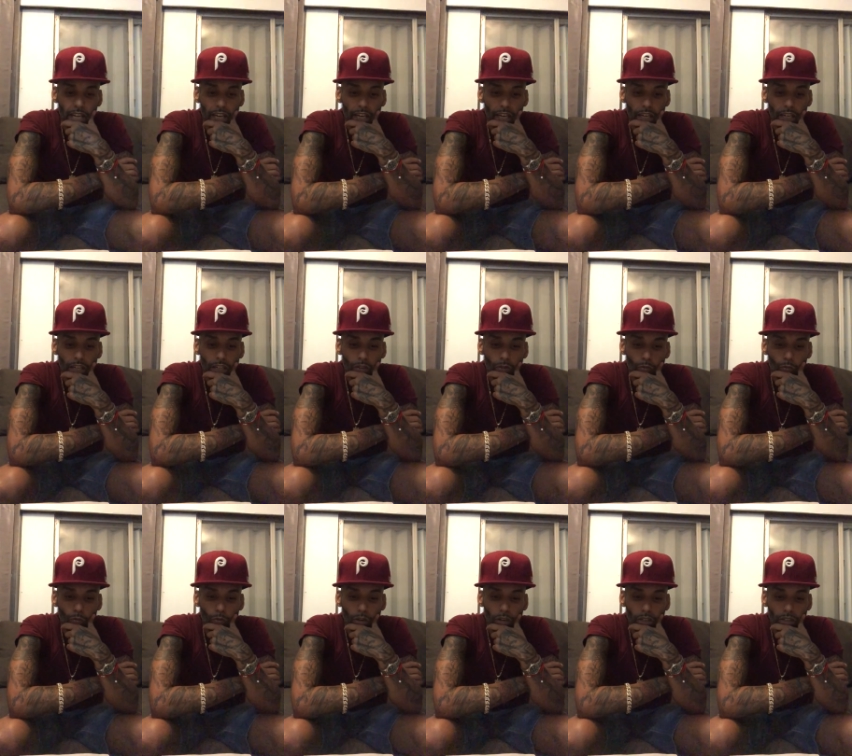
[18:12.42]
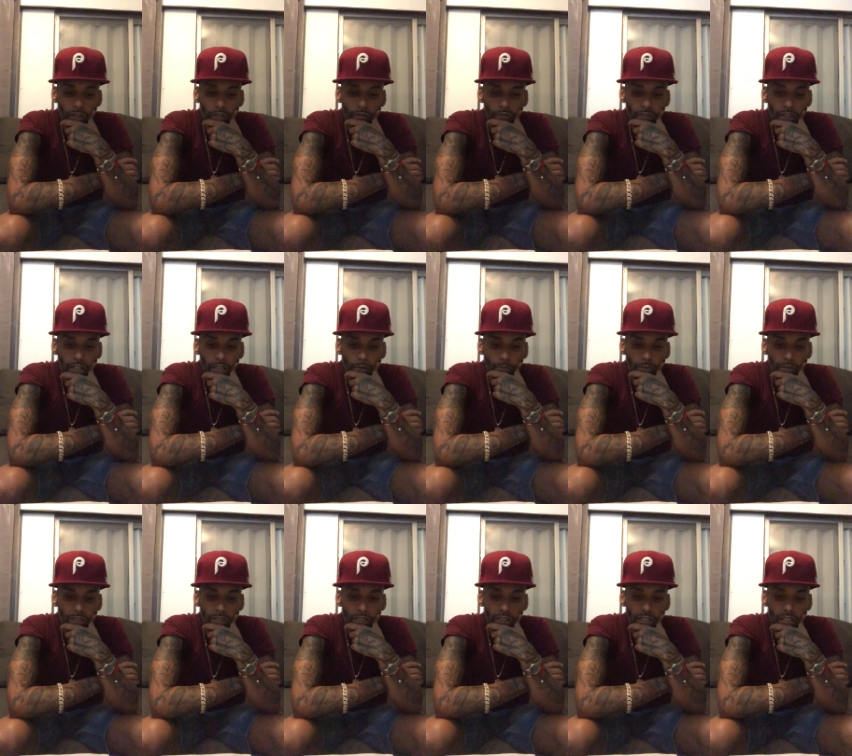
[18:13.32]
and one of
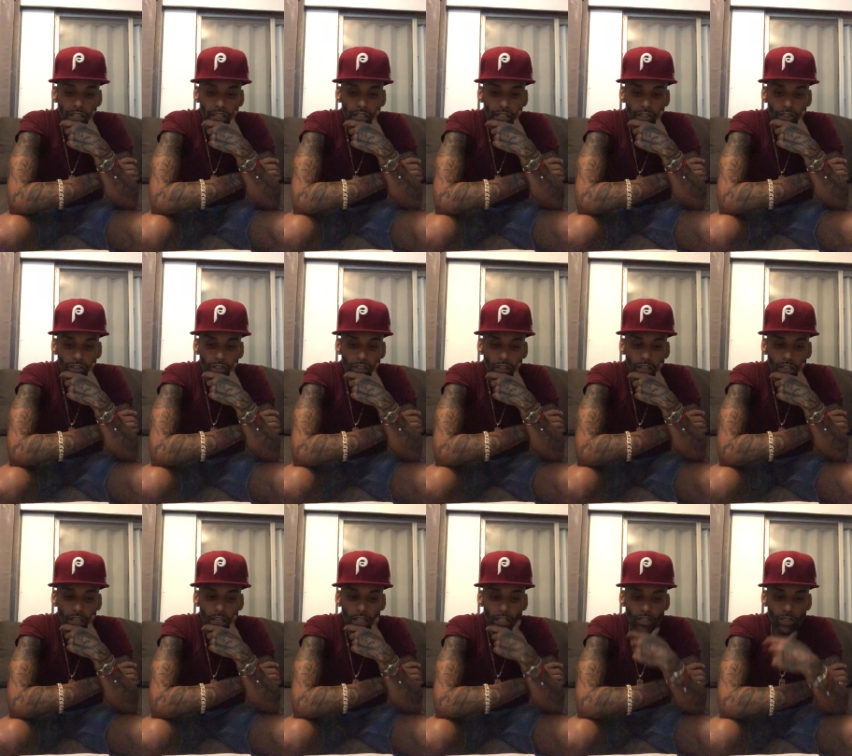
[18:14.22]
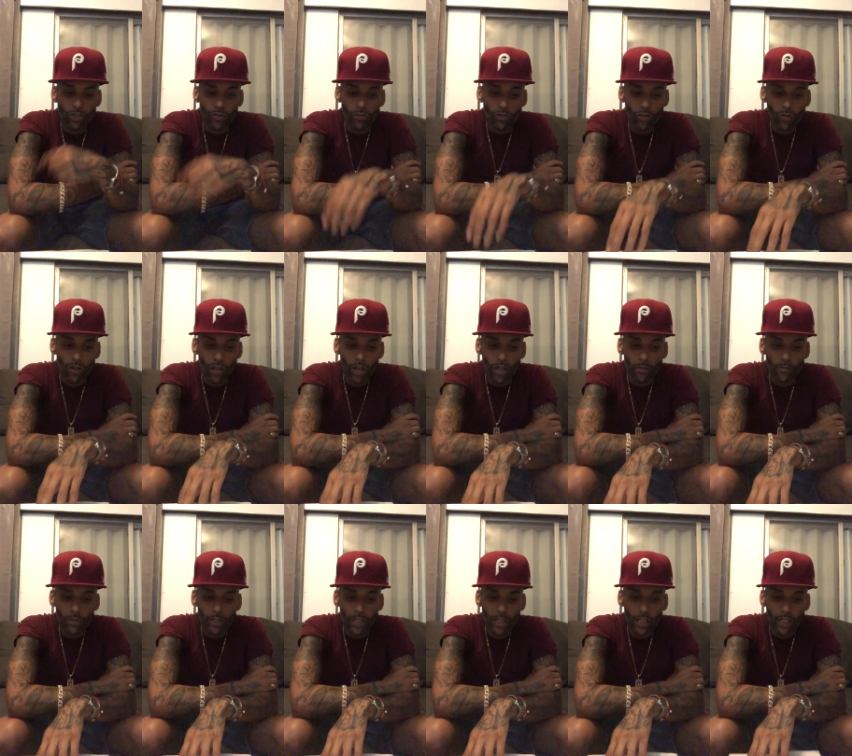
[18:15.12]
them is getting your cholesterol
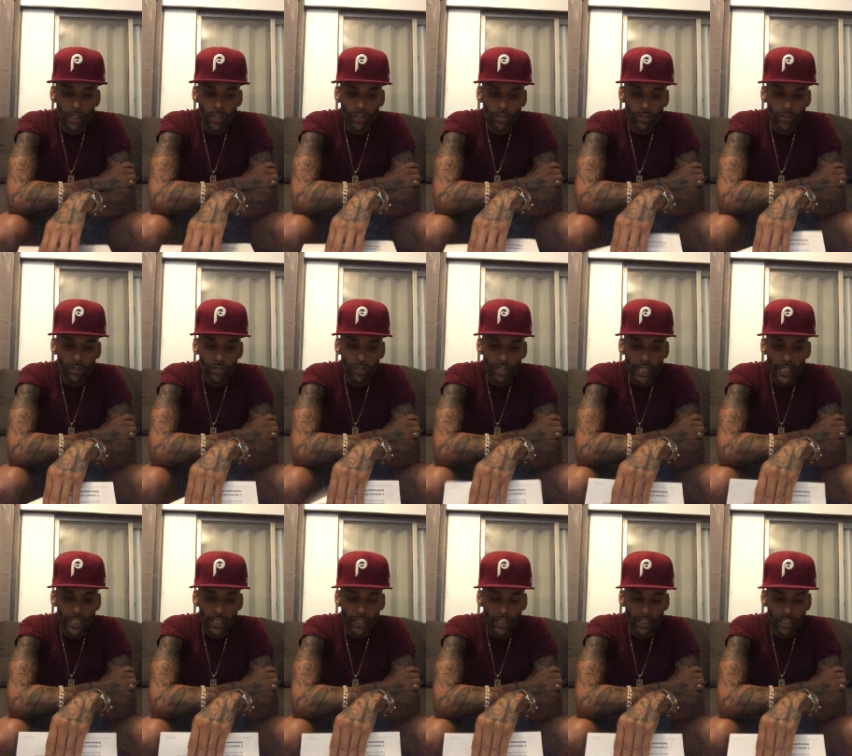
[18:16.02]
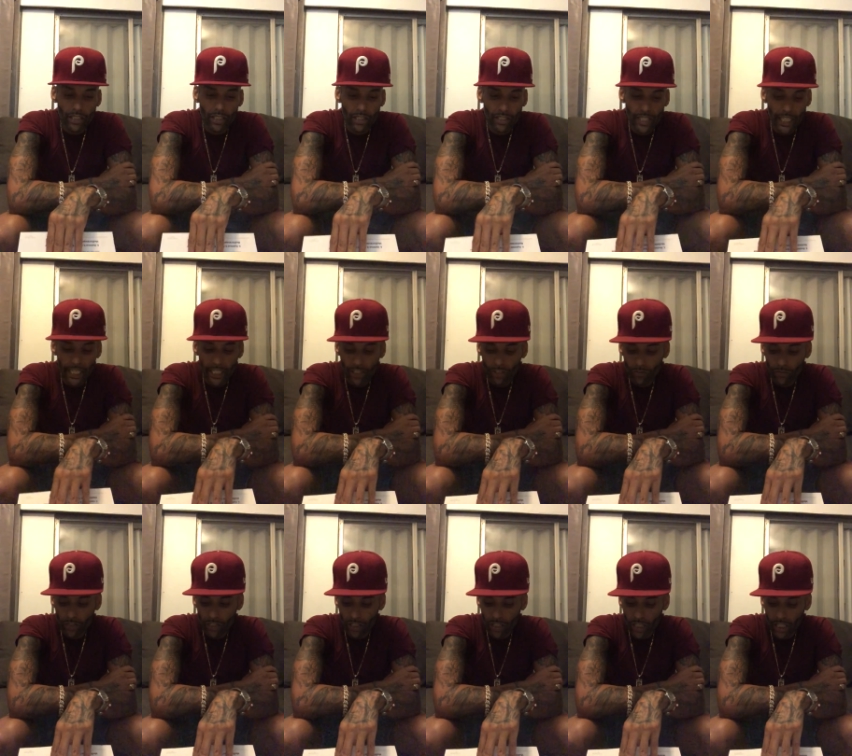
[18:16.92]
up to
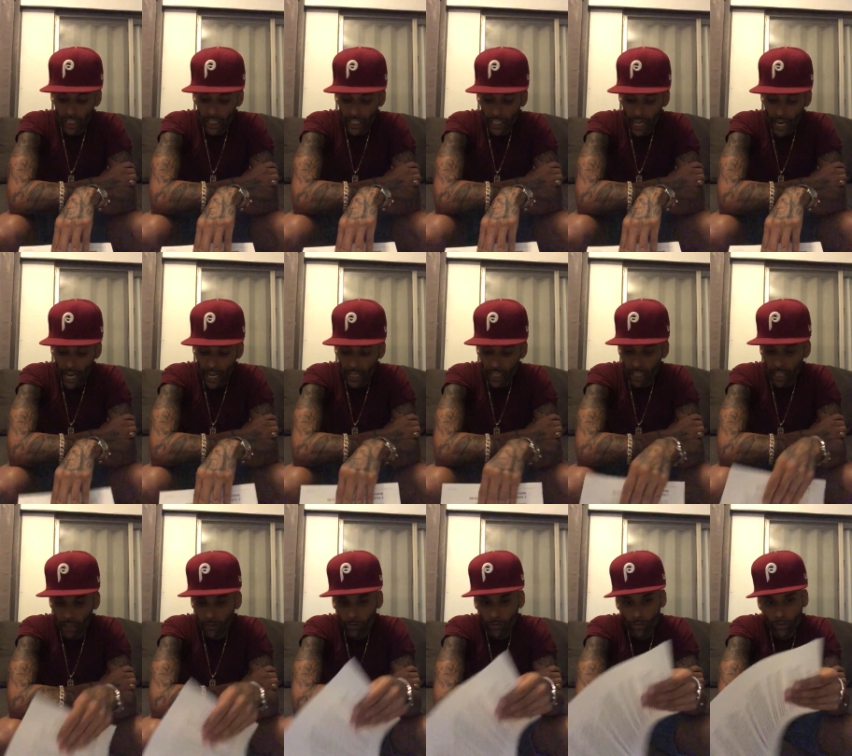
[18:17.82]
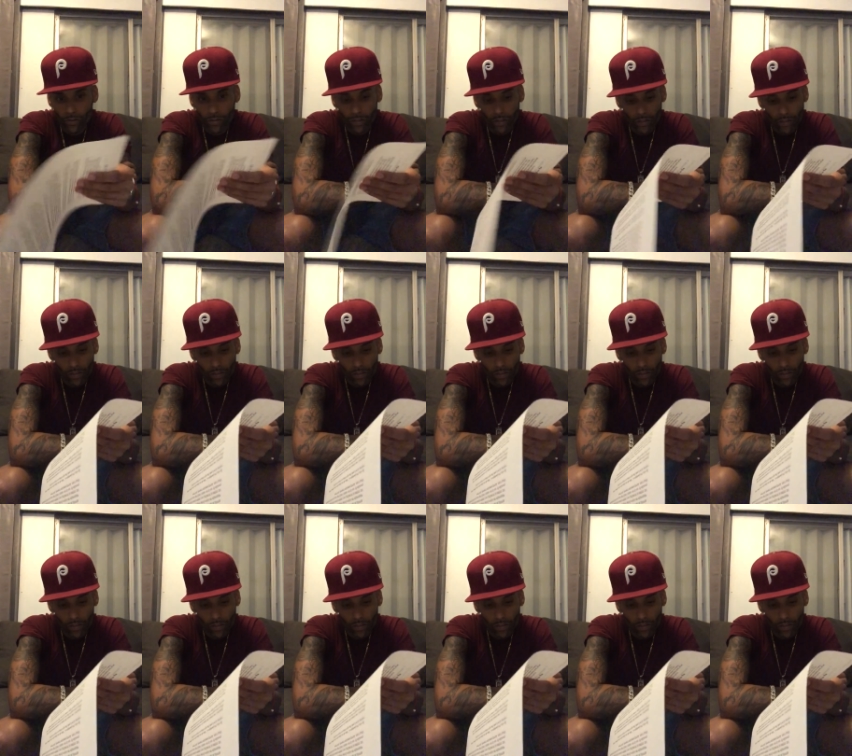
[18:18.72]
dangerously high levels.